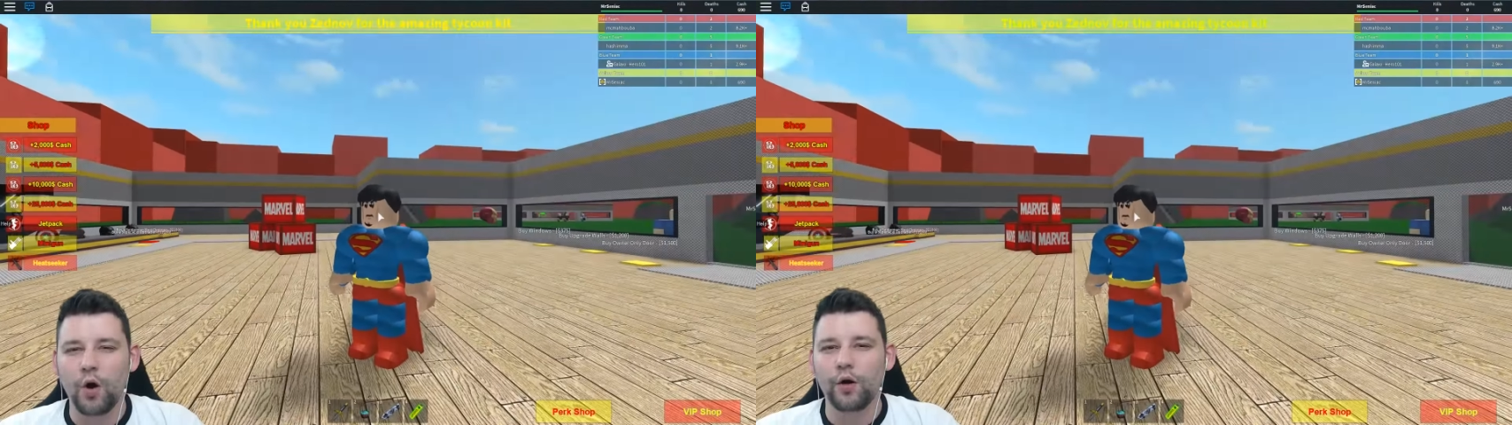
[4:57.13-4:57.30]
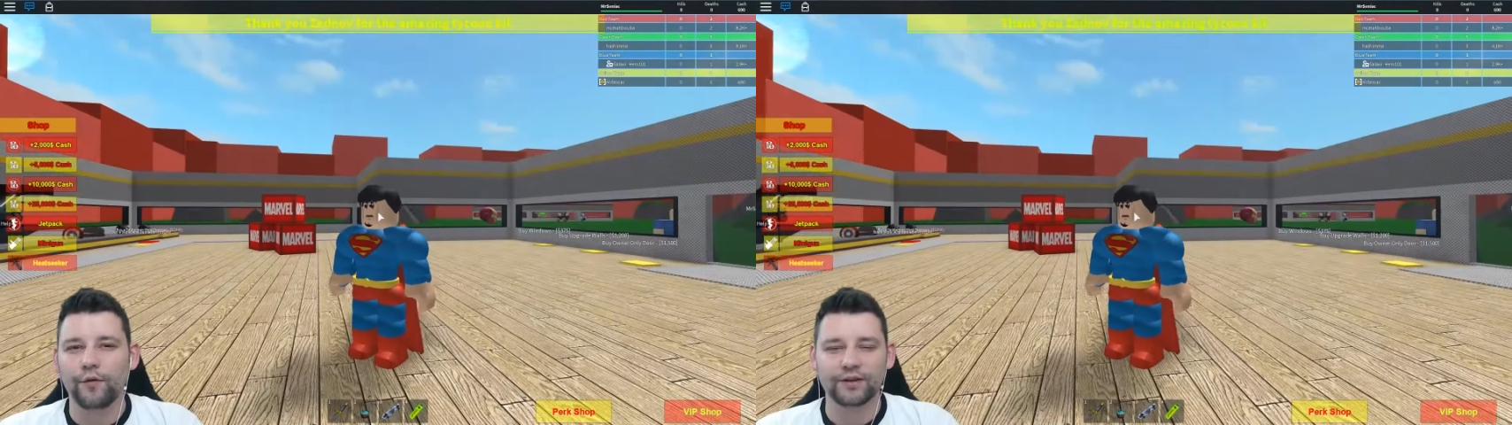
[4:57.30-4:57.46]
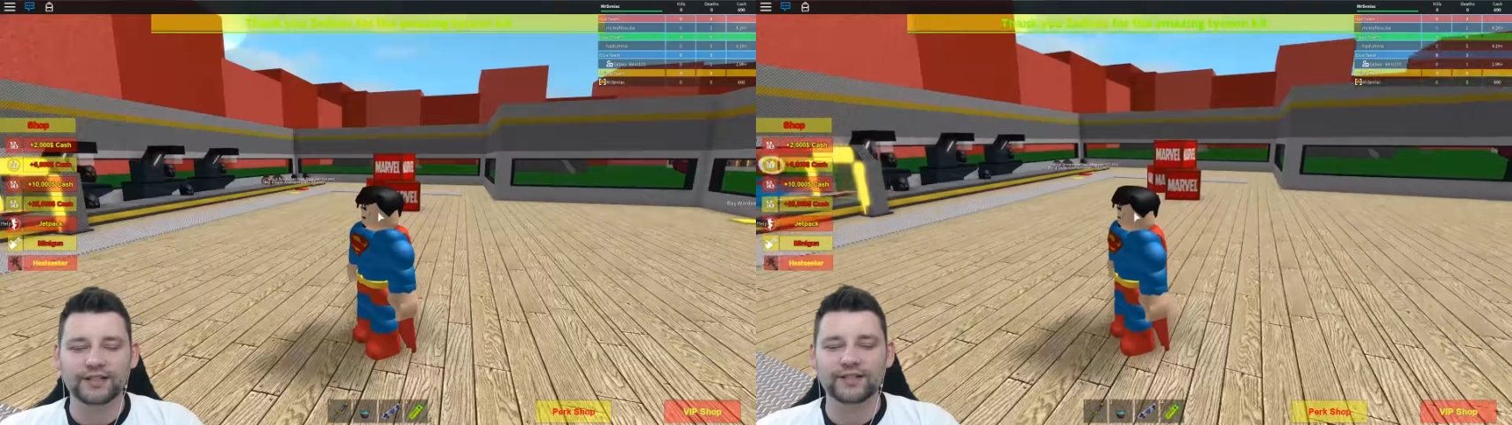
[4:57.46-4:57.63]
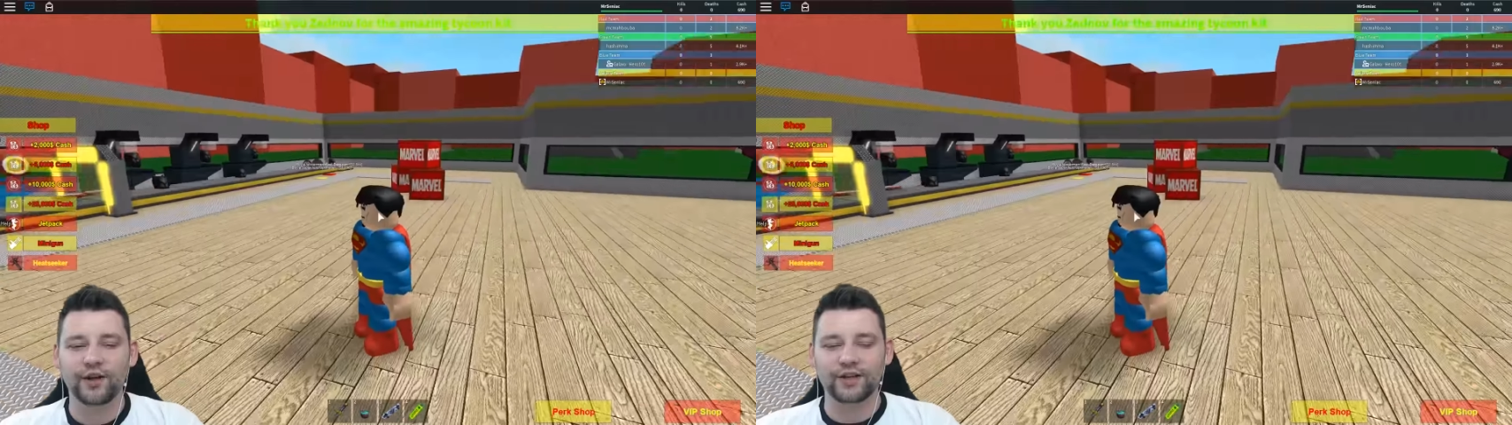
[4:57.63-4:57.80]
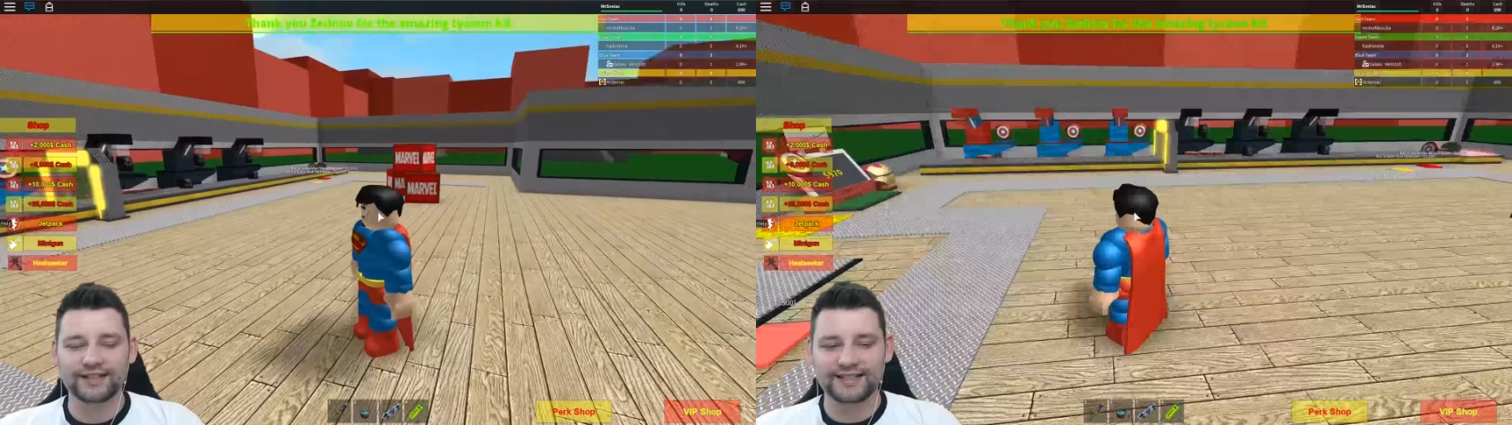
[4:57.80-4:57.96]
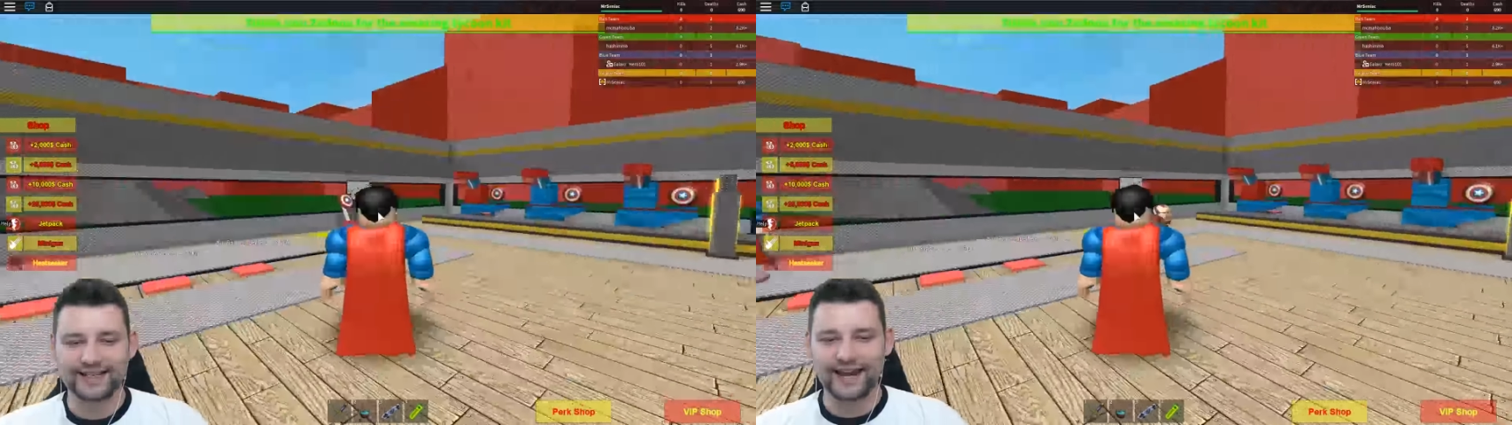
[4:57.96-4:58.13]
over and start
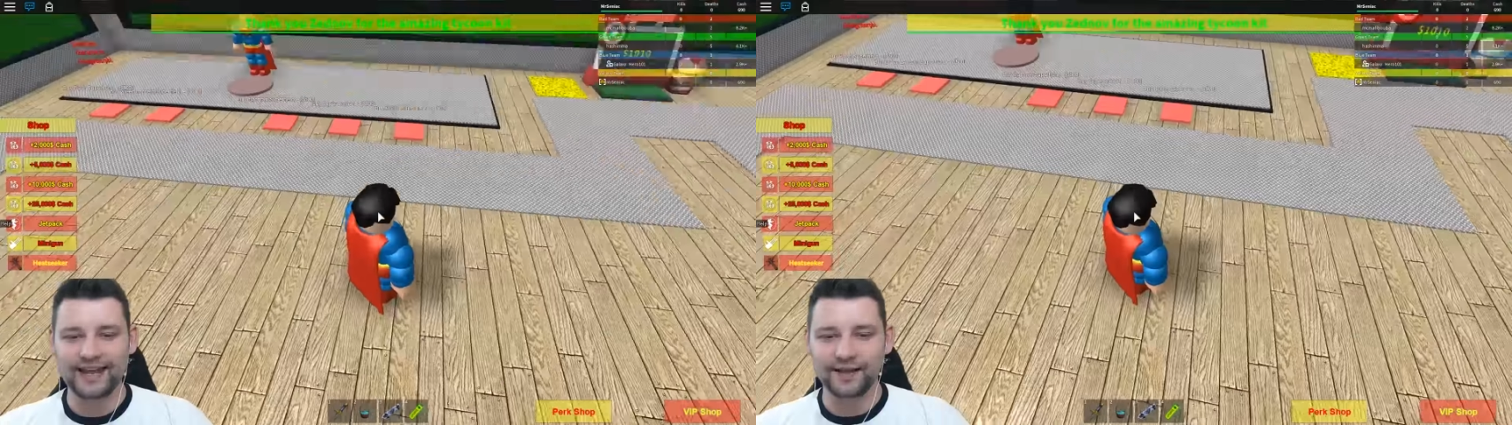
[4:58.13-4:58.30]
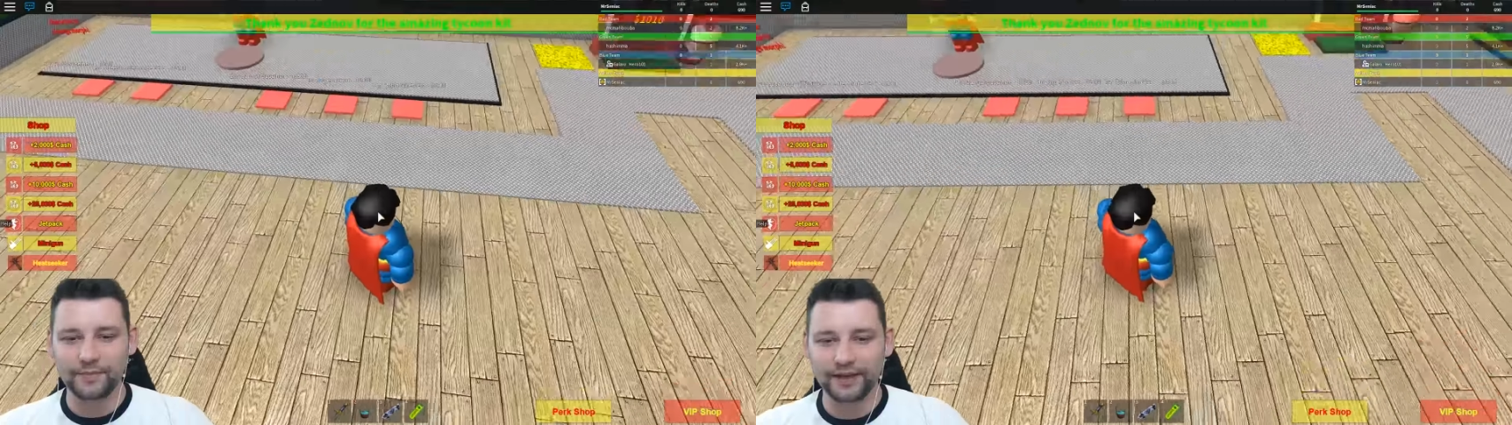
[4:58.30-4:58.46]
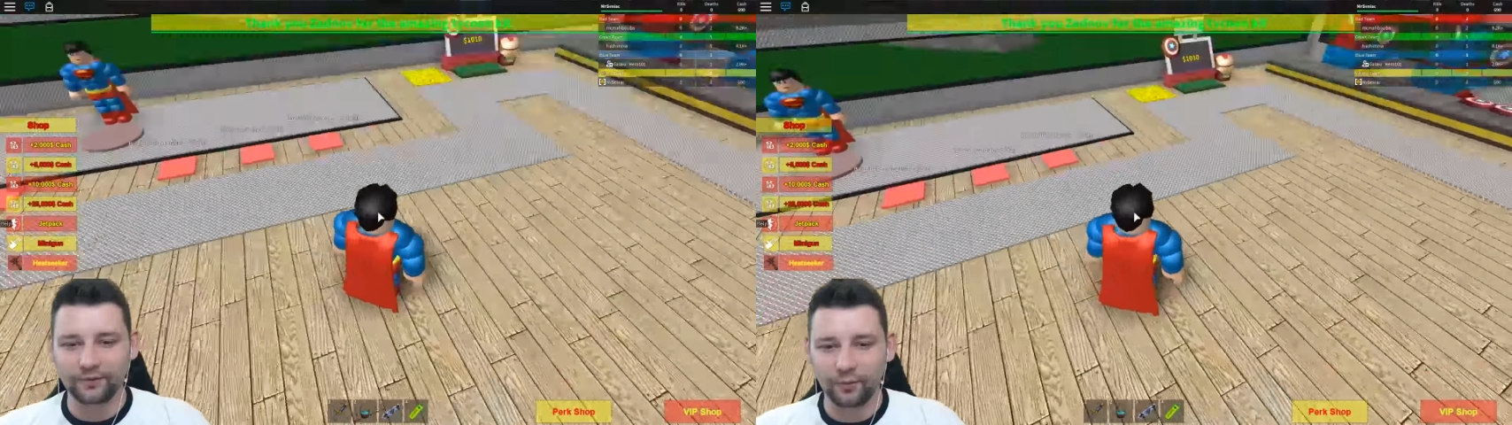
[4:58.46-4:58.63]
slaying me